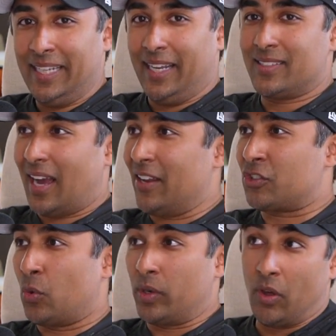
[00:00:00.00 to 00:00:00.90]
it's high
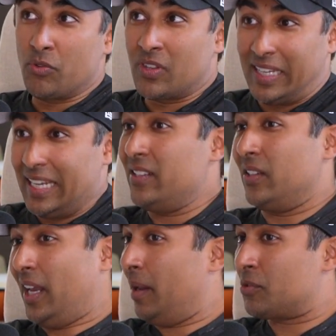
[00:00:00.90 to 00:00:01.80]
scoring, those are the easy
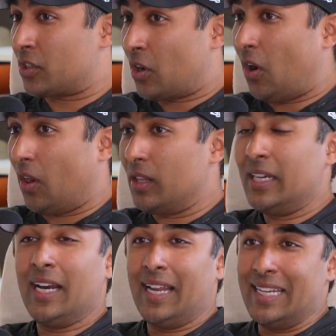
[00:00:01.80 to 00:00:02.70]
games to call.
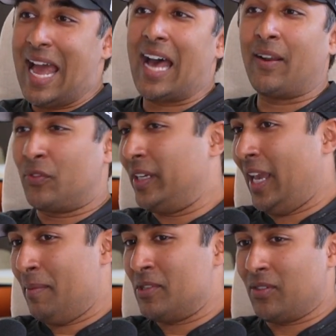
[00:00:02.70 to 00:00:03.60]
Not every
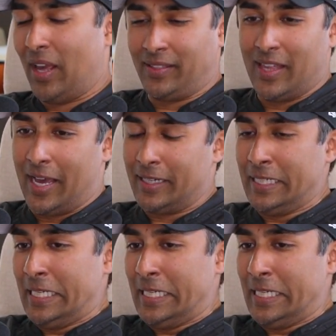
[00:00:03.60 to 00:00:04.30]
game is like that.